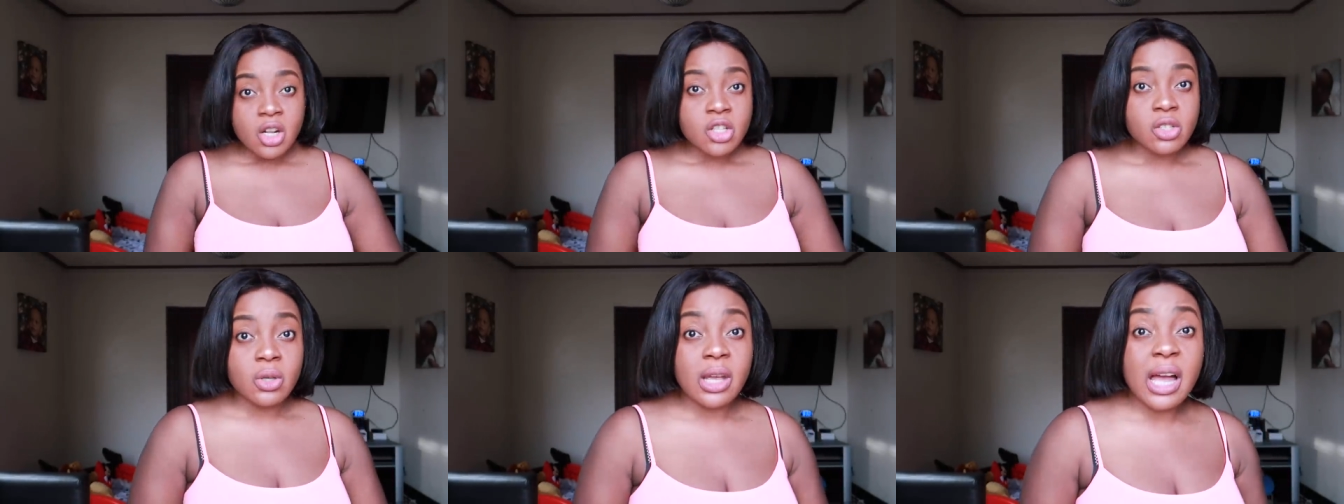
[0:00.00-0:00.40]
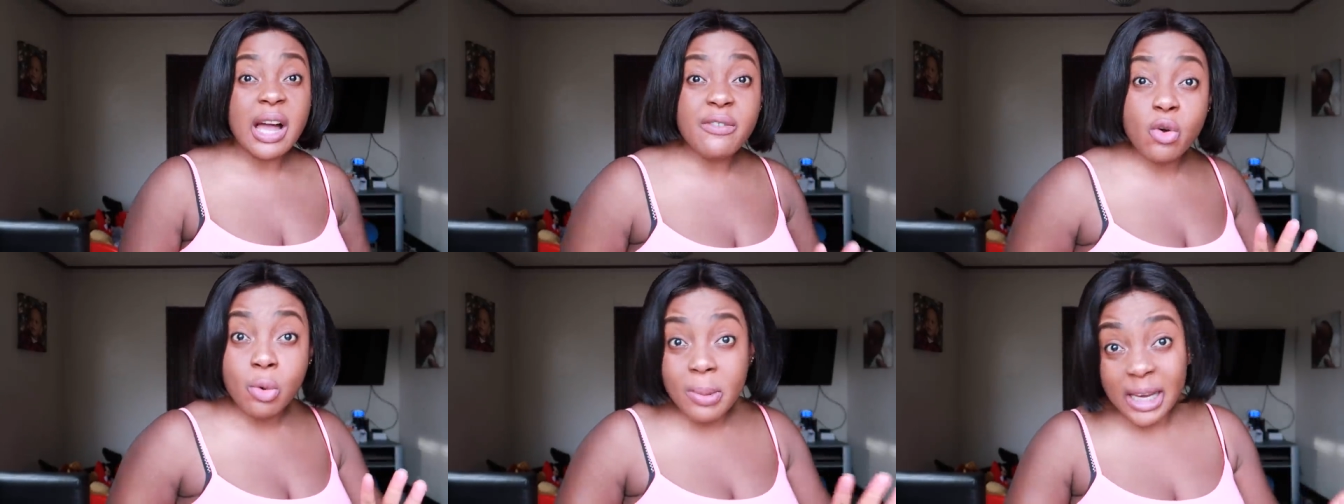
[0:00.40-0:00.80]
So you
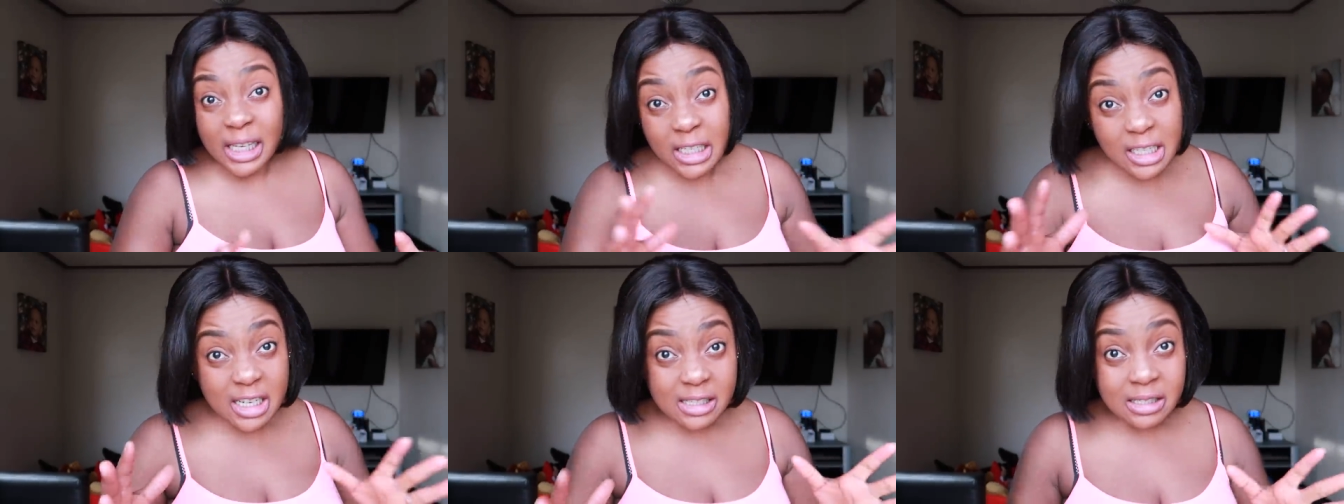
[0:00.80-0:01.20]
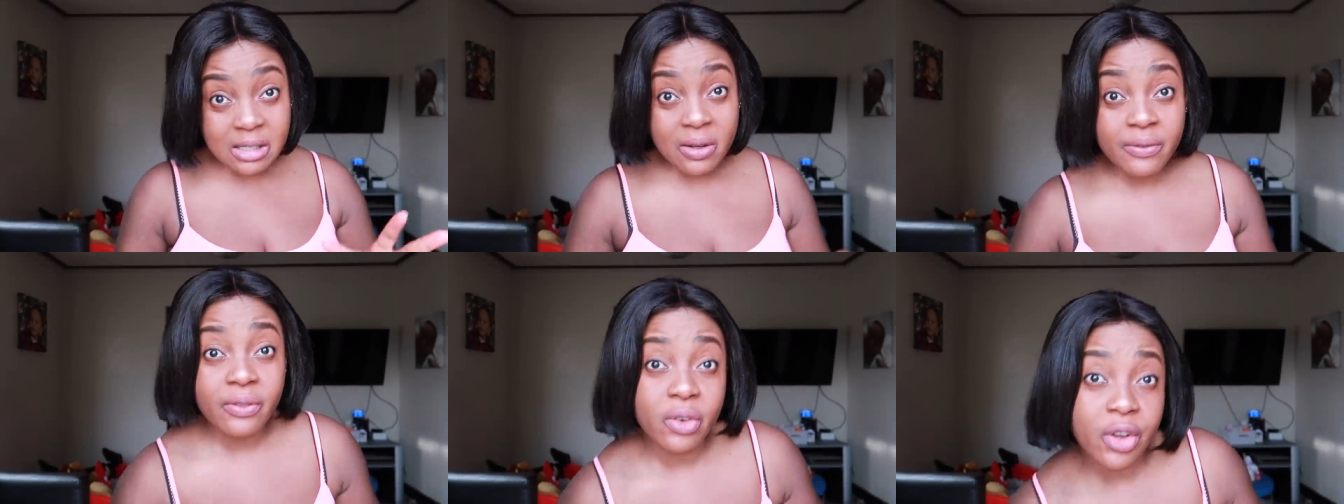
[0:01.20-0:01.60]
have all my cleaning
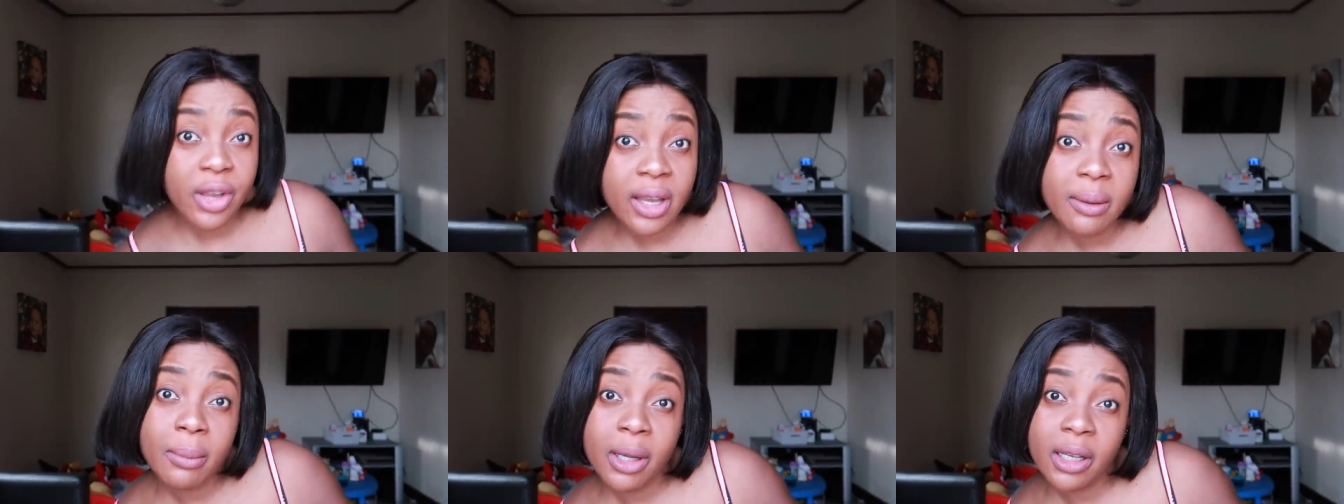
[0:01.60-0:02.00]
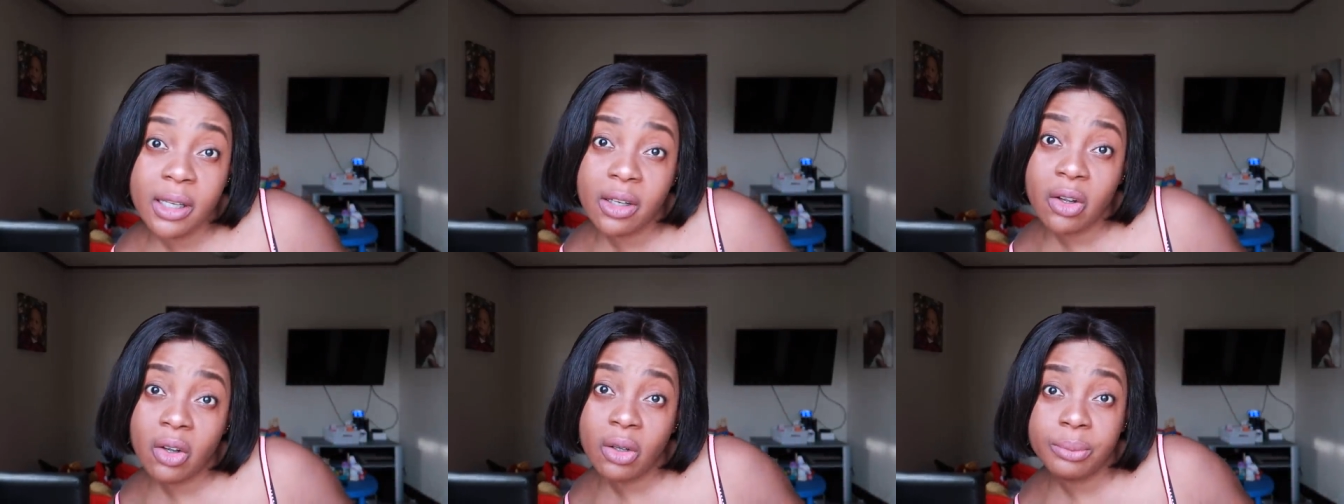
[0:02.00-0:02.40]
stuff, okay? My
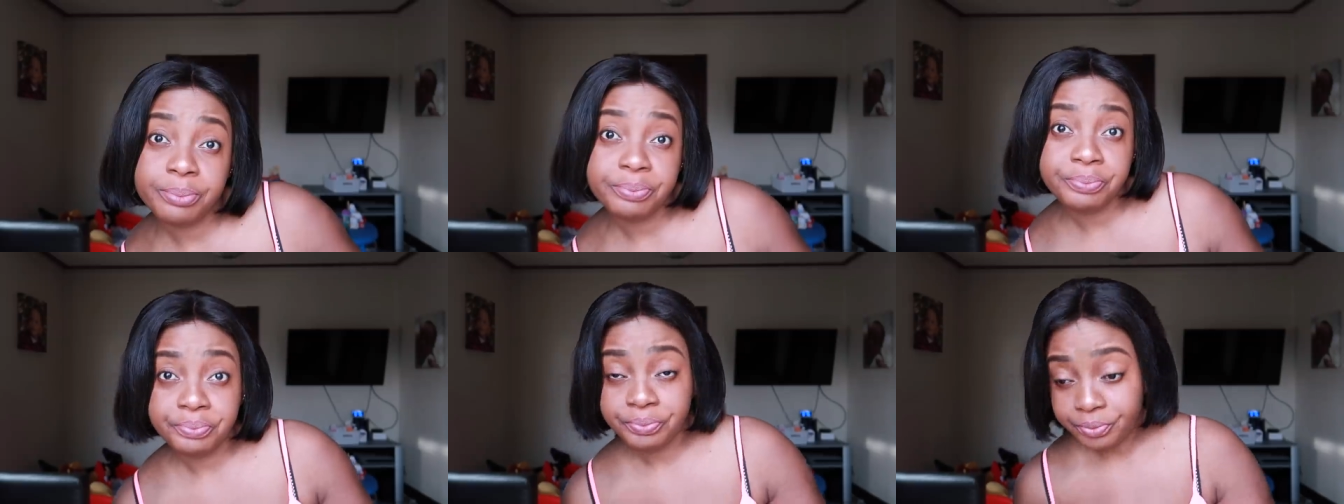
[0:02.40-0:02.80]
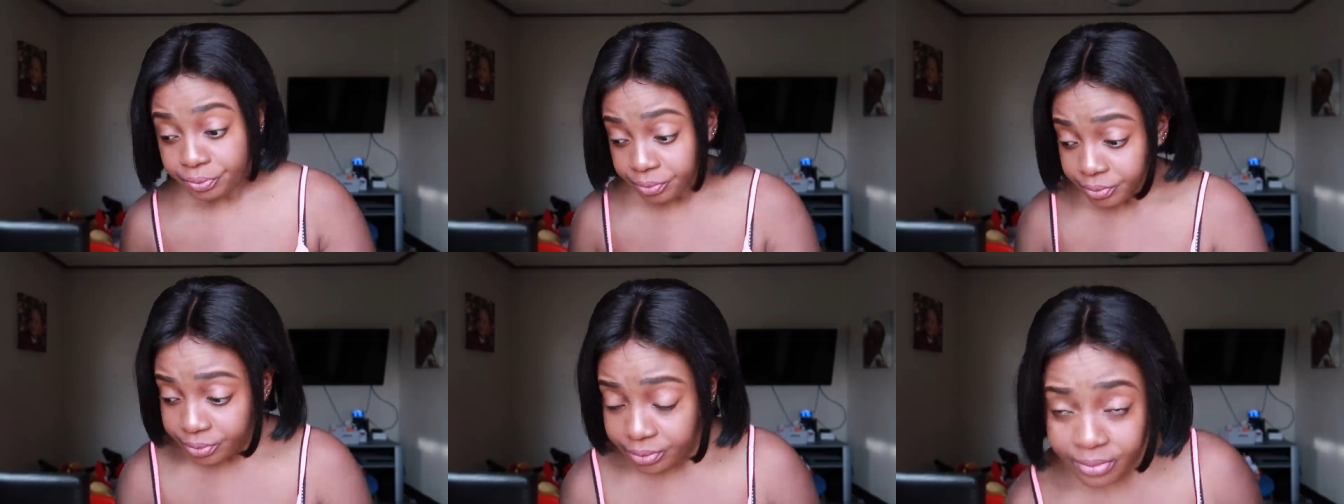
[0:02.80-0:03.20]
um.
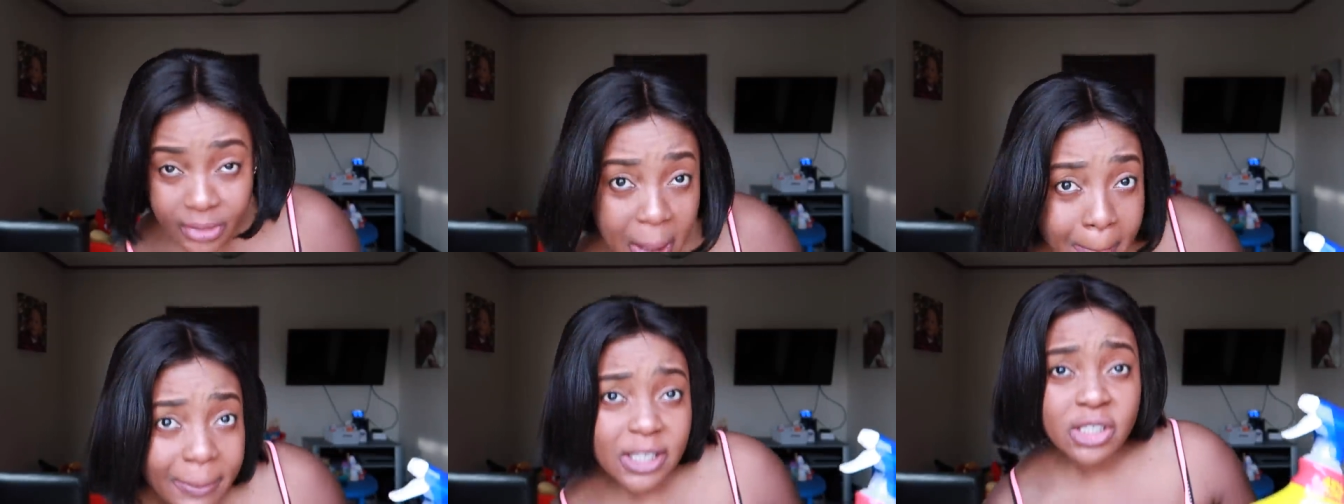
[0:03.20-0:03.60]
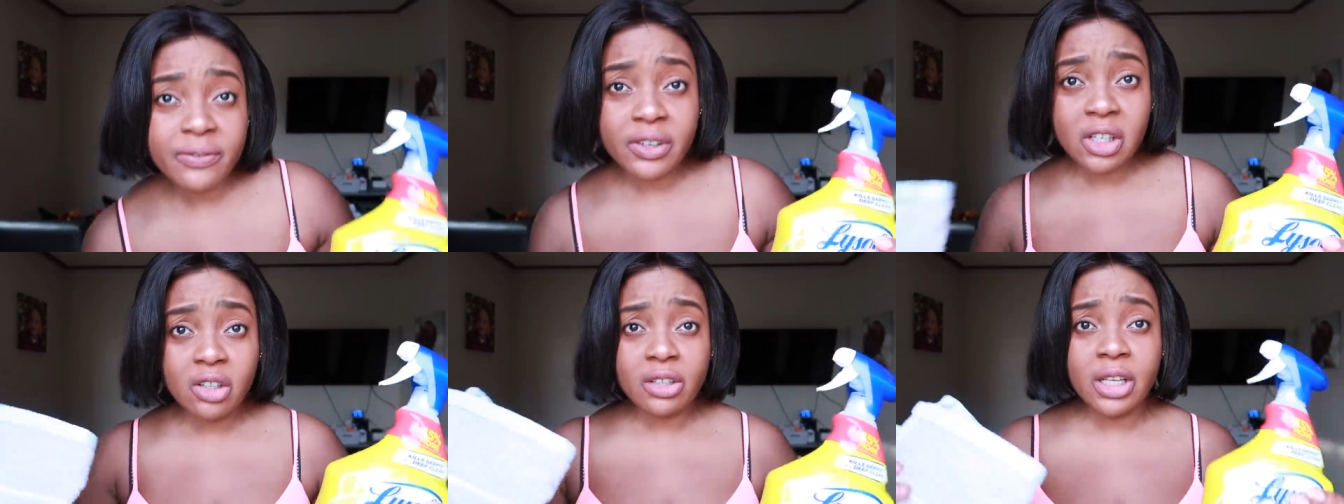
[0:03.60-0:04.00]
piece of
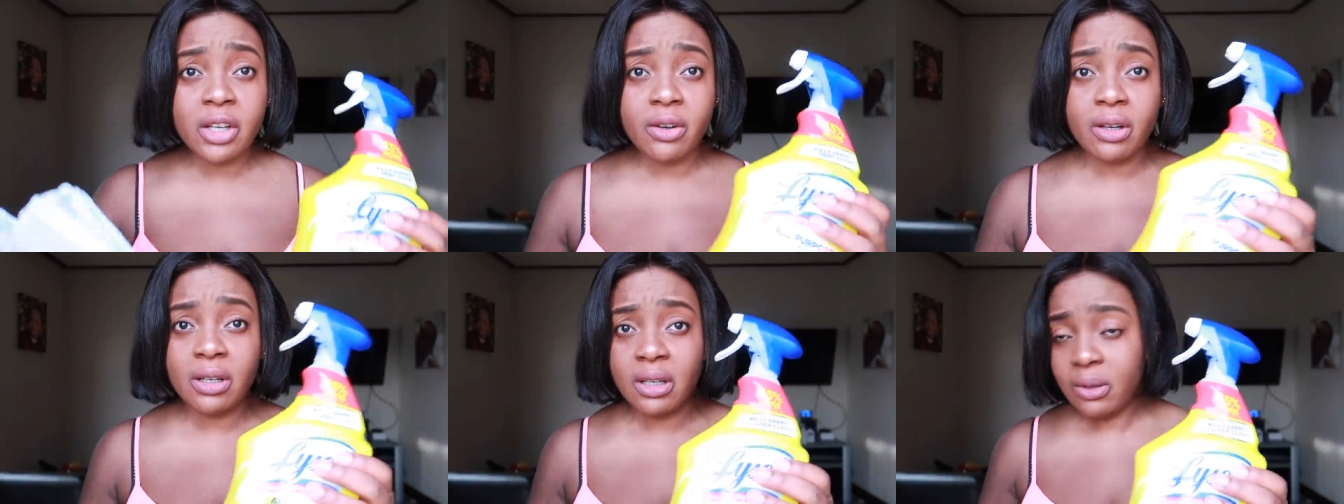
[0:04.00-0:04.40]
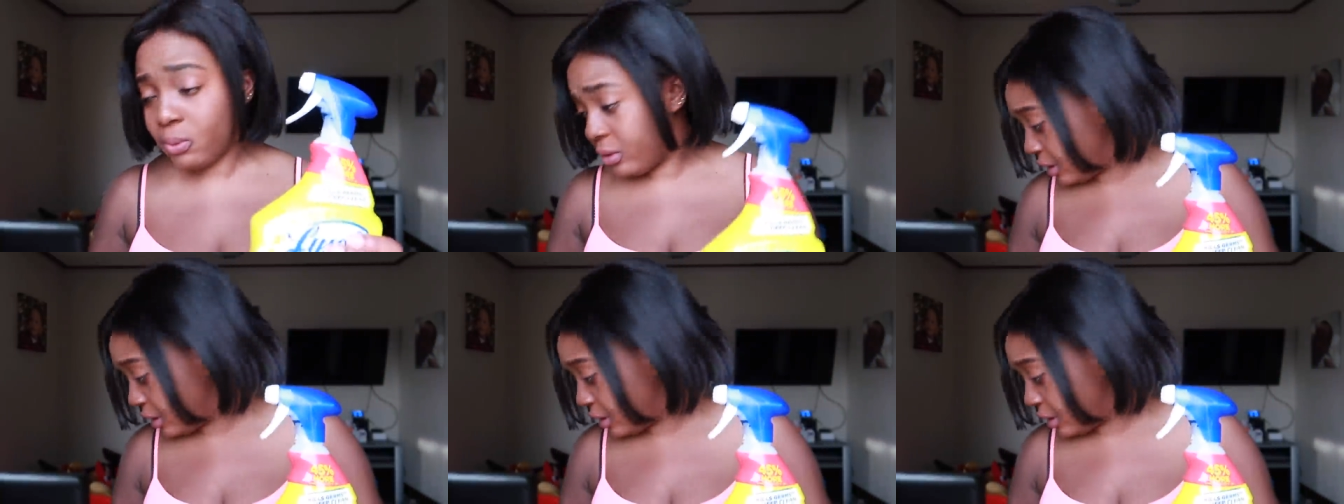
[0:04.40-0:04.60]
cloth here, and then